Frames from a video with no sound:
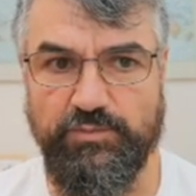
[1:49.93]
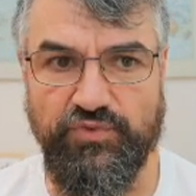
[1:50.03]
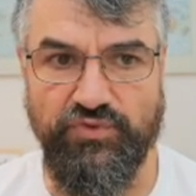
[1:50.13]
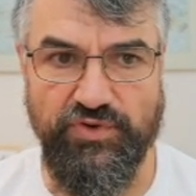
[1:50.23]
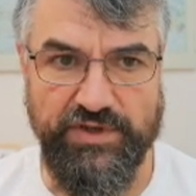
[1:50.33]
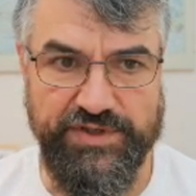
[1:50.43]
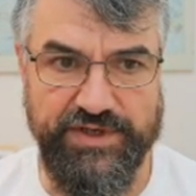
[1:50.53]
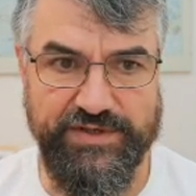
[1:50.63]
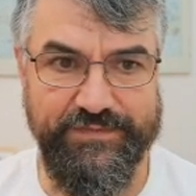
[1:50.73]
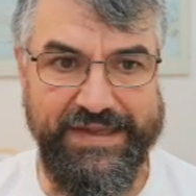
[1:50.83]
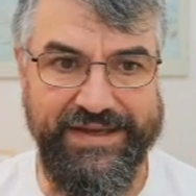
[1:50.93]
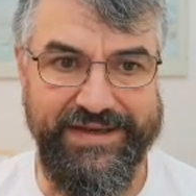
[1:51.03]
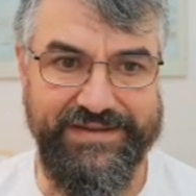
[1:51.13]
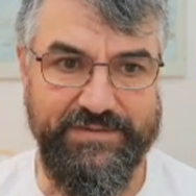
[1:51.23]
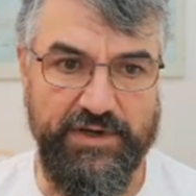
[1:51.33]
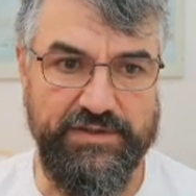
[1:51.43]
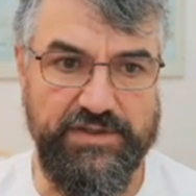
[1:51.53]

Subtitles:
project at the moment.